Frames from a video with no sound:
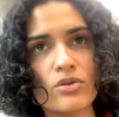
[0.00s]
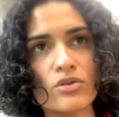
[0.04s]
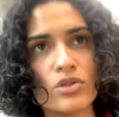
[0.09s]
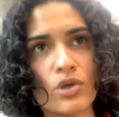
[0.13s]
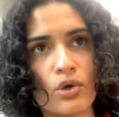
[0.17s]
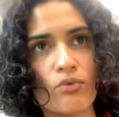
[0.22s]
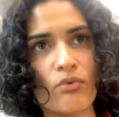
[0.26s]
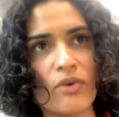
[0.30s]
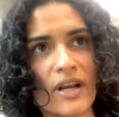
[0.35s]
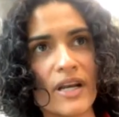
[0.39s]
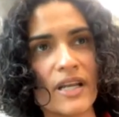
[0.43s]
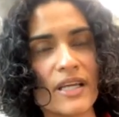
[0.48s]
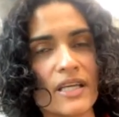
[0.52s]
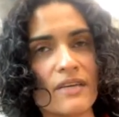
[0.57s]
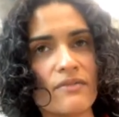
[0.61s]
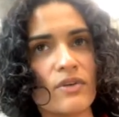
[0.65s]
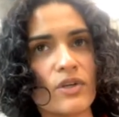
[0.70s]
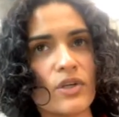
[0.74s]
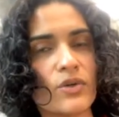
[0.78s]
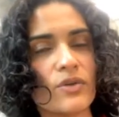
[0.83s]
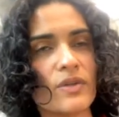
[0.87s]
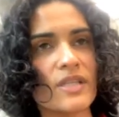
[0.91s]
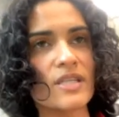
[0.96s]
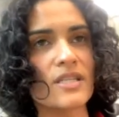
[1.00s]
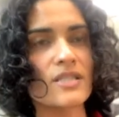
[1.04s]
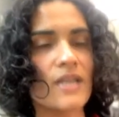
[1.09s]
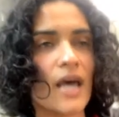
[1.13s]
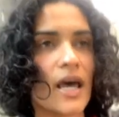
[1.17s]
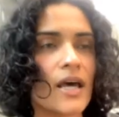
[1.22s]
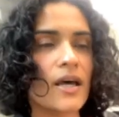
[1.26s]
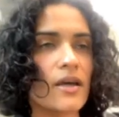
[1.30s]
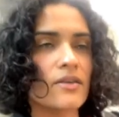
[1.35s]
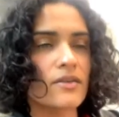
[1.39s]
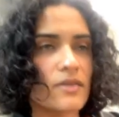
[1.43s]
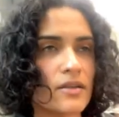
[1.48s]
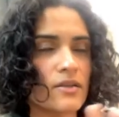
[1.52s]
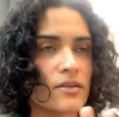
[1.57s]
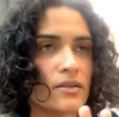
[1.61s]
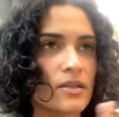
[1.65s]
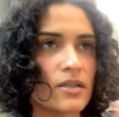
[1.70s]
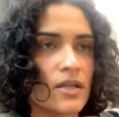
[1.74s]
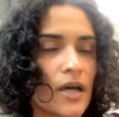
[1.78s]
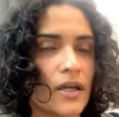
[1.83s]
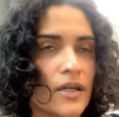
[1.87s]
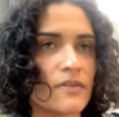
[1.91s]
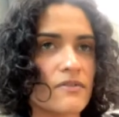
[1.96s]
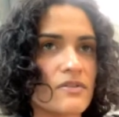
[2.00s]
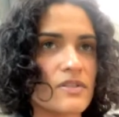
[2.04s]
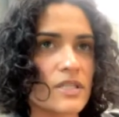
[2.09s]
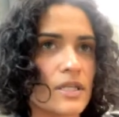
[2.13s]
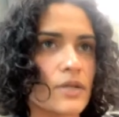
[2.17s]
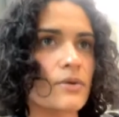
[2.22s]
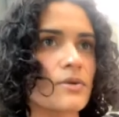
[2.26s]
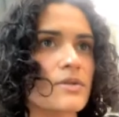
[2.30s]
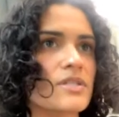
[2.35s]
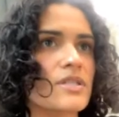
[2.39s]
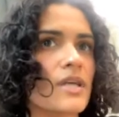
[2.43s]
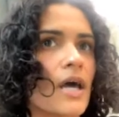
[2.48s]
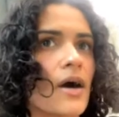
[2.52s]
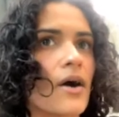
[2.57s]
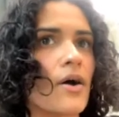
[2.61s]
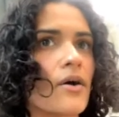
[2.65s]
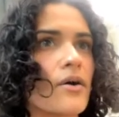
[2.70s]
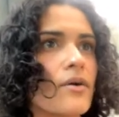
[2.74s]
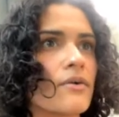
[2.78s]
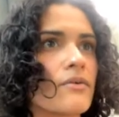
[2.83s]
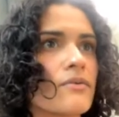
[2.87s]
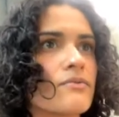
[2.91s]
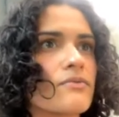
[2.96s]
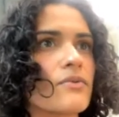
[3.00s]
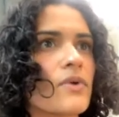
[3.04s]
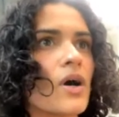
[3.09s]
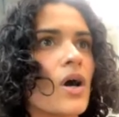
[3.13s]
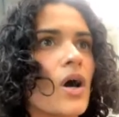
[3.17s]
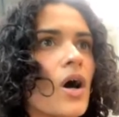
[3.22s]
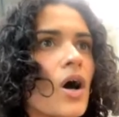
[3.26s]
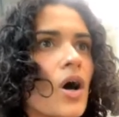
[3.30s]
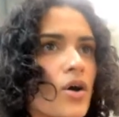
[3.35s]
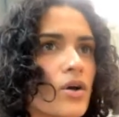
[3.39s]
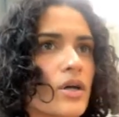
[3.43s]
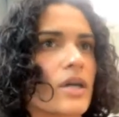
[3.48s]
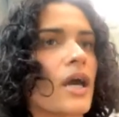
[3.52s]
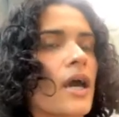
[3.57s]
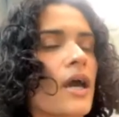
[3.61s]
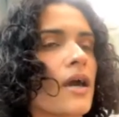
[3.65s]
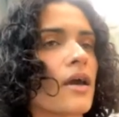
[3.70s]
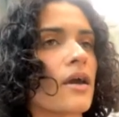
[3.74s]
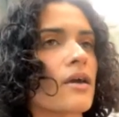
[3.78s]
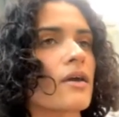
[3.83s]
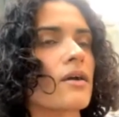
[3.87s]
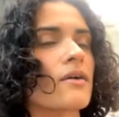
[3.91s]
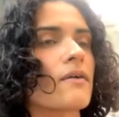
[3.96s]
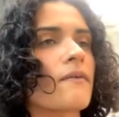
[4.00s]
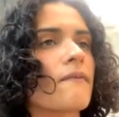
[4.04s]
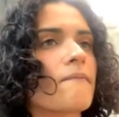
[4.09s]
So really giving you the set, the kind of skill set of, okay,